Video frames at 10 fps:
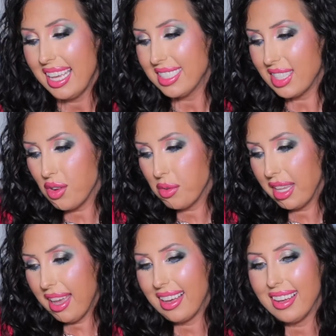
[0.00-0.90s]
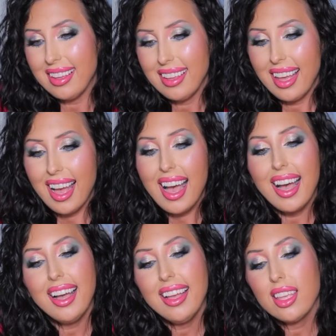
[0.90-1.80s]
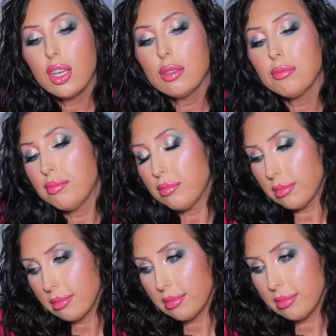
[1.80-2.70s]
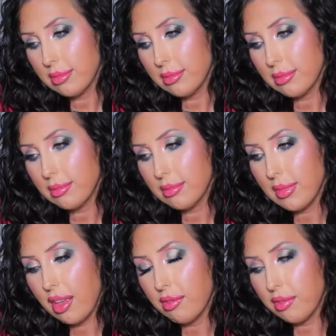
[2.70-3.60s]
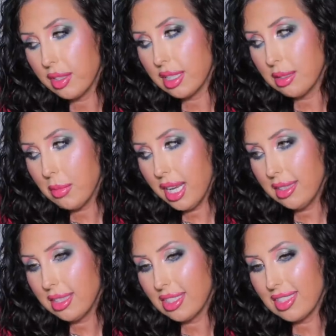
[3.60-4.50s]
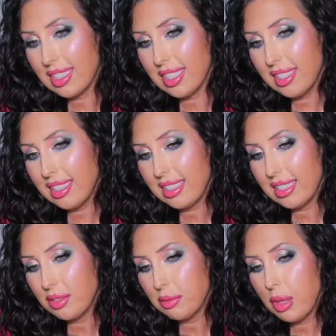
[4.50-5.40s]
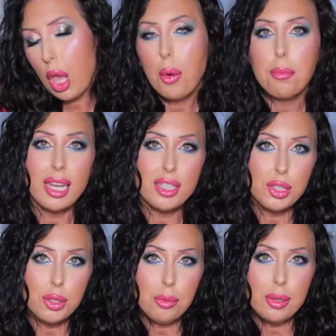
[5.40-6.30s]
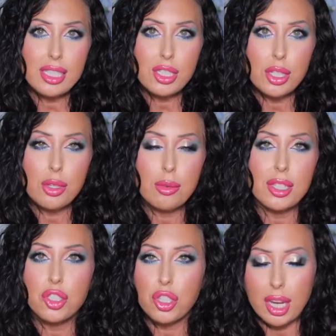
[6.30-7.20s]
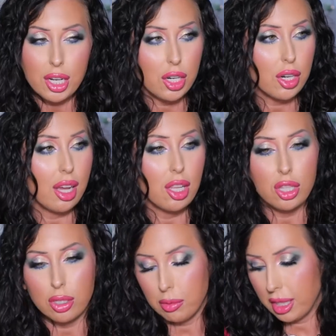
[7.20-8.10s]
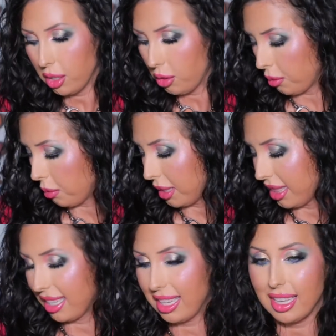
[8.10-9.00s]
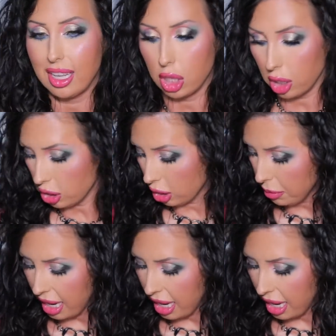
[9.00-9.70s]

So yeah, I am filling my look, but I do want to share a look with you with the larger